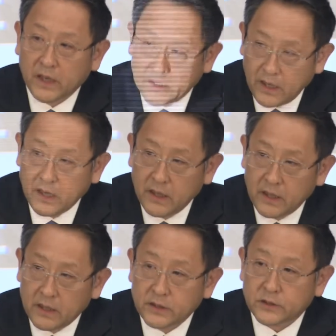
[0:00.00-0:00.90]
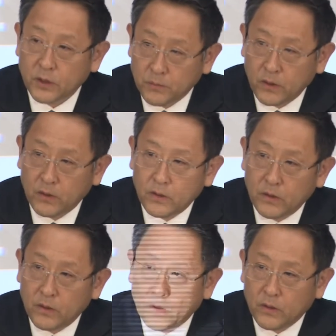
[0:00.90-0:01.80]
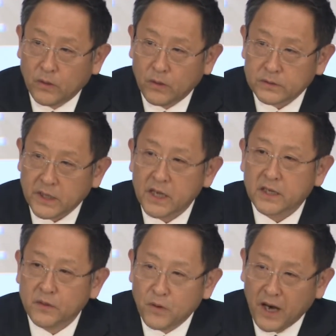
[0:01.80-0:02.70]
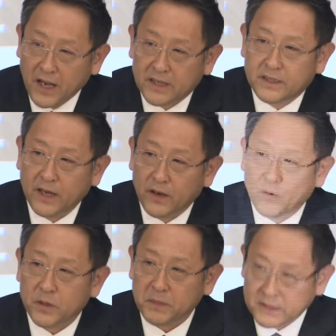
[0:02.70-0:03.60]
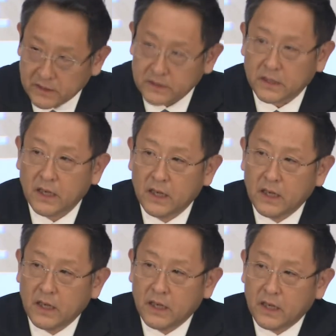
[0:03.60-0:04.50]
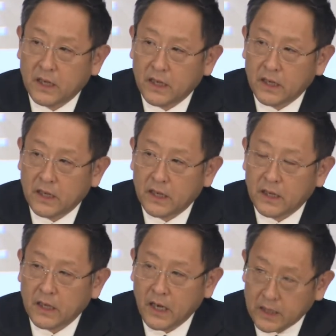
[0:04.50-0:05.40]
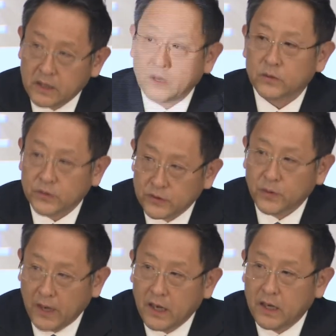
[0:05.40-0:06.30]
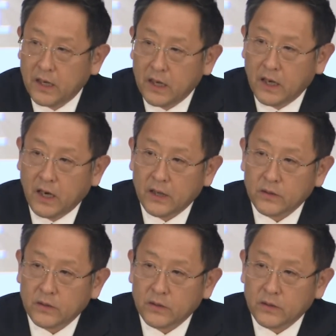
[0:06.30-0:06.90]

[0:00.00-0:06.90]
makes me happy above anything else is that since I became president, Toyota has never paid corporate tax,